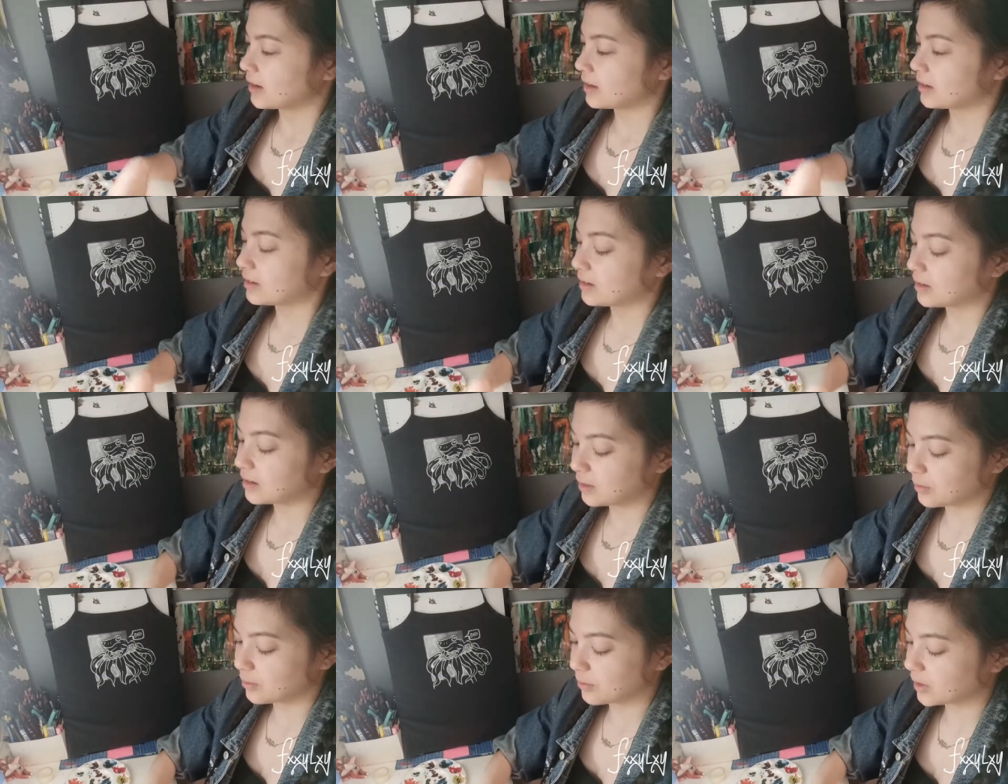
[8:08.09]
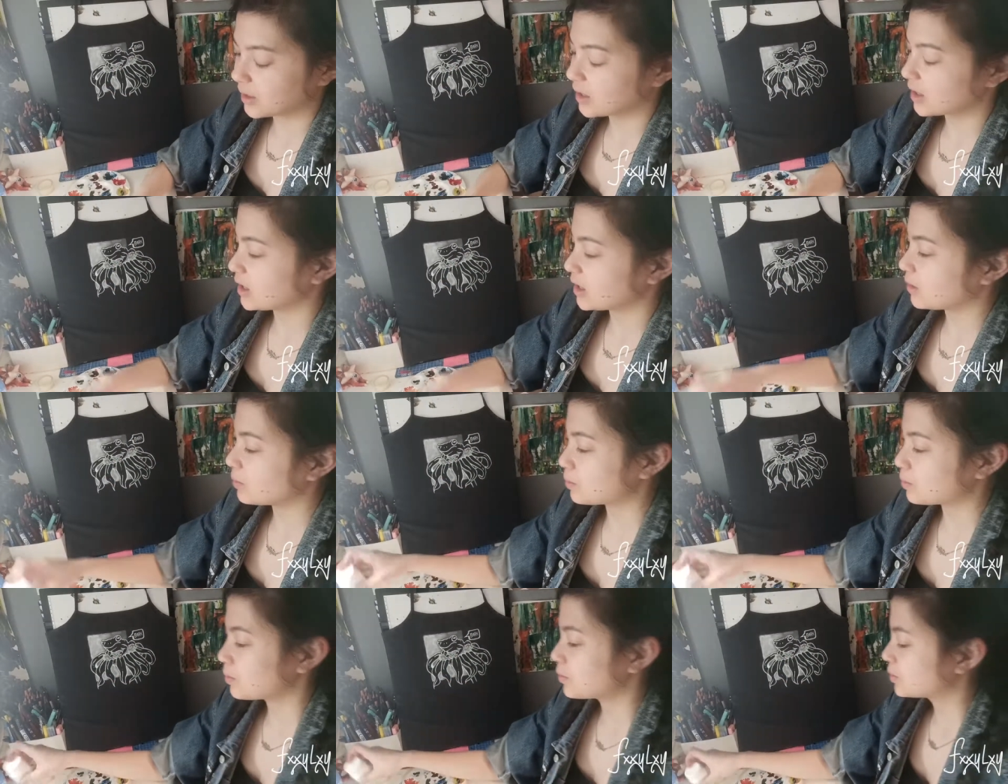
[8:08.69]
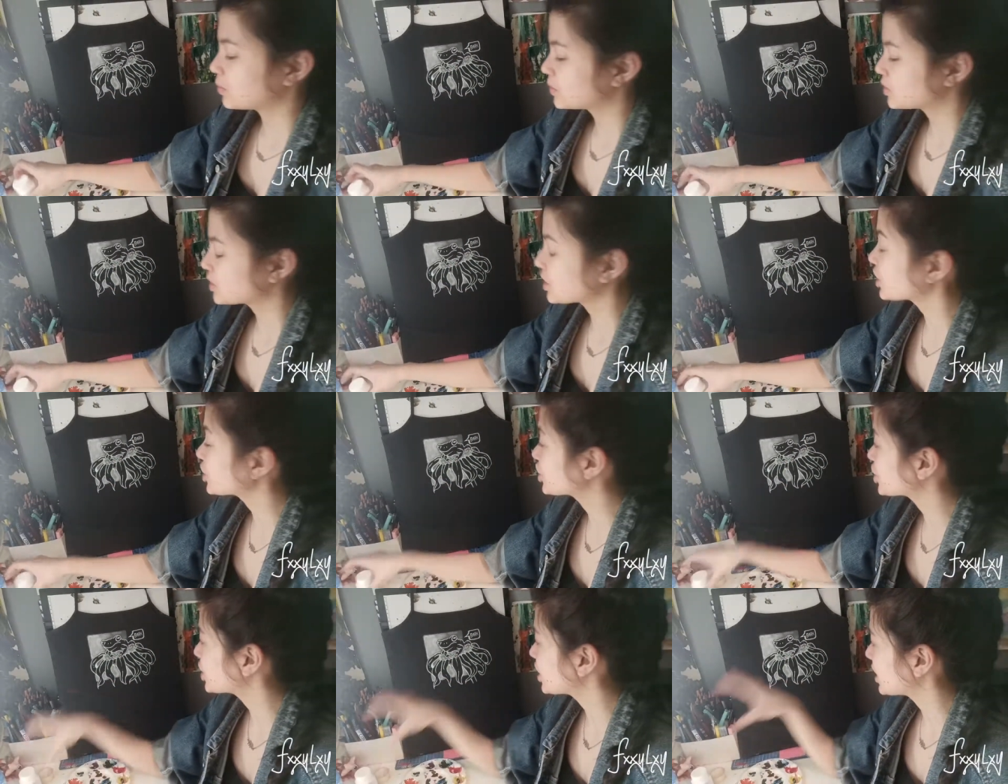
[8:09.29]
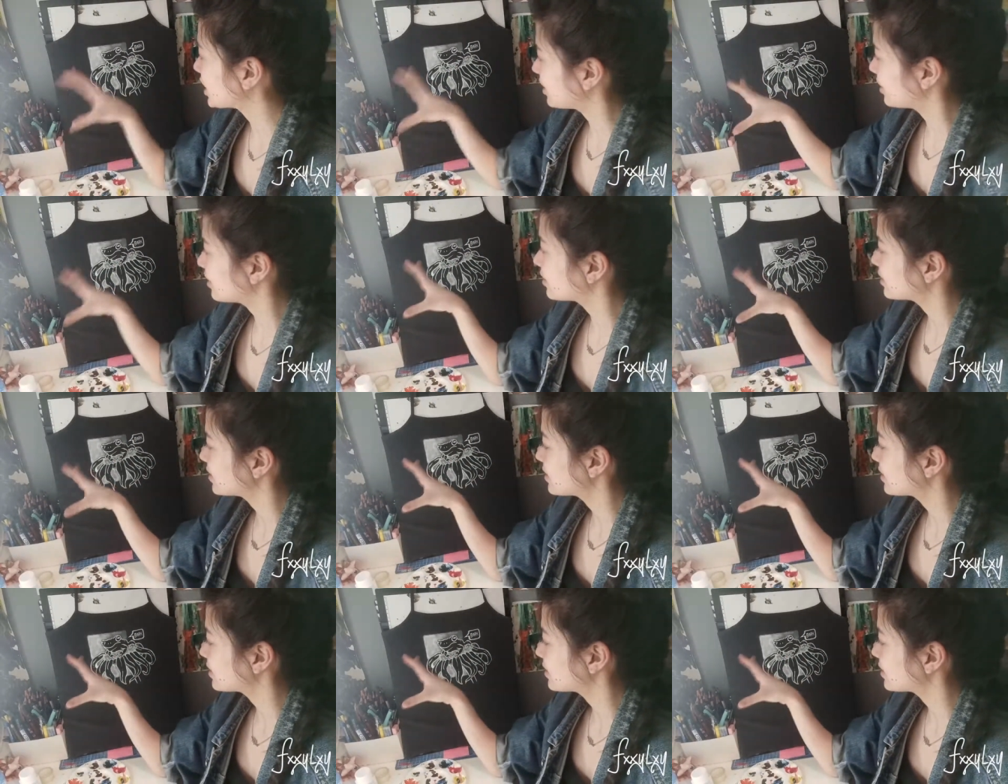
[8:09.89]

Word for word: And if I keep touching it,